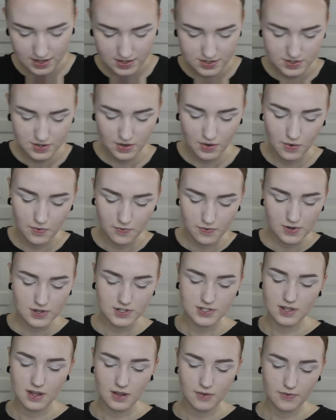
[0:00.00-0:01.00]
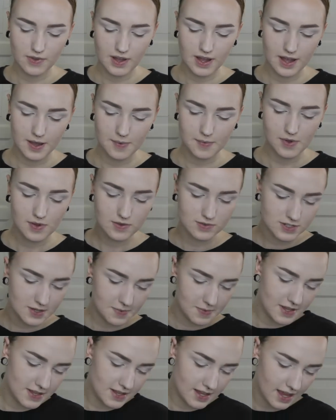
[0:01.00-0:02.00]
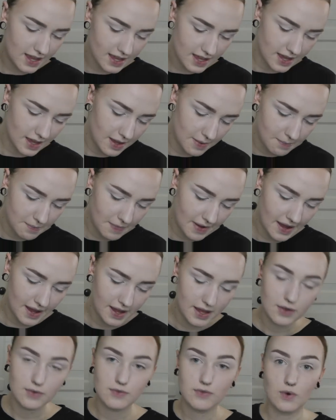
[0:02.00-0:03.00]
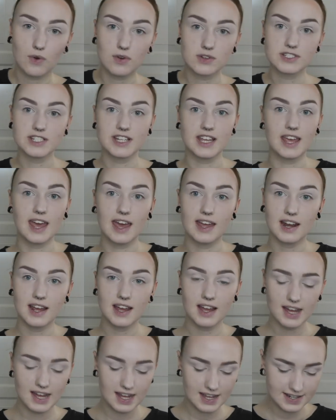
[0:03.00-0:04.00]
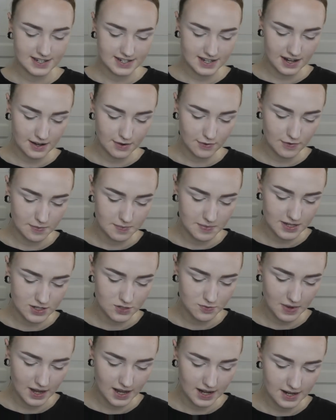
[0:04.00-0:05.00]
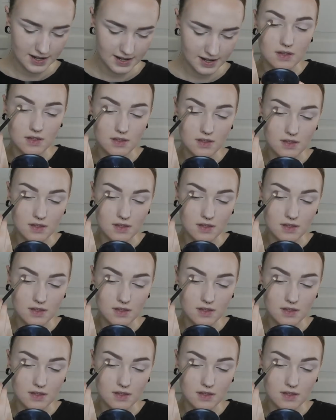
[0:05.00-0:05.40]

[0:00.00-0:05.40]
So first off, I'm going to be taking my Raw Sienna eyeshadow from this palette.